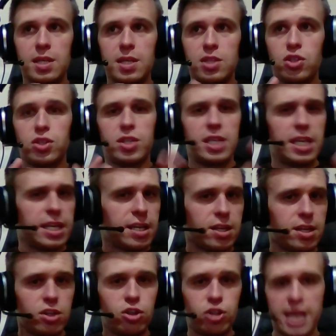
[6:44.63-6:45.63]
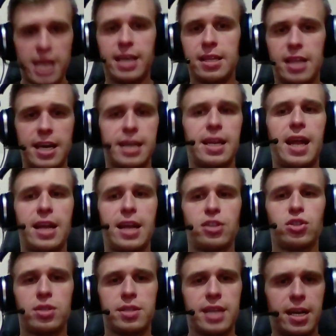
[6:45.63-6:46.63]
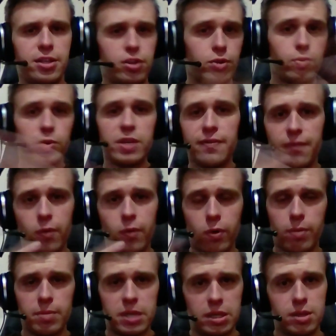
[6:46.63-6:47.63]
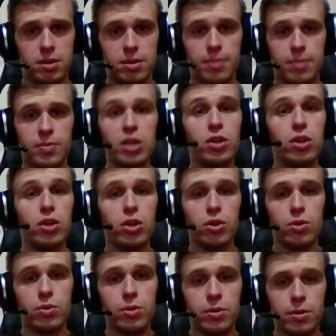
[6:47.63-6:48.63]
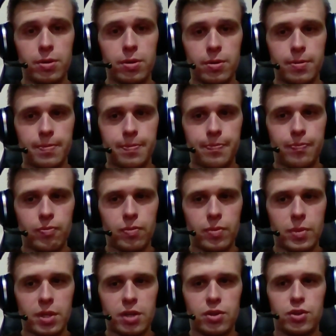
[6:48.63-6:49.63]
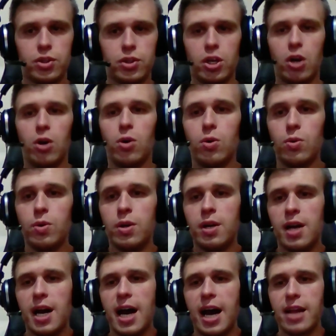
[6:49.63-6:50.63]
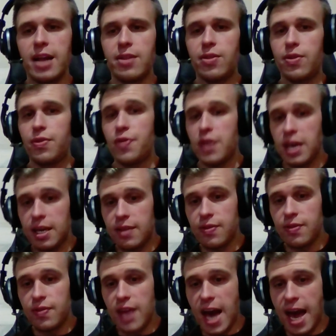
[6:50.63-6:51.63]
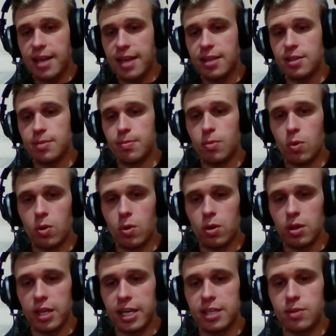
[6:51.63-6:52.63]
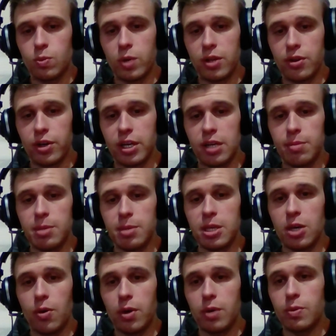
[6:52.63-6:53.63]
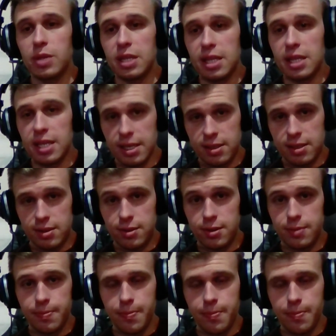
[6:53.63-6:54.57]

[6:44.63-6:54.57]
just getting shaken like an etch a sketch and reformed into something new. So I think that is more or less where they're going to be going with this.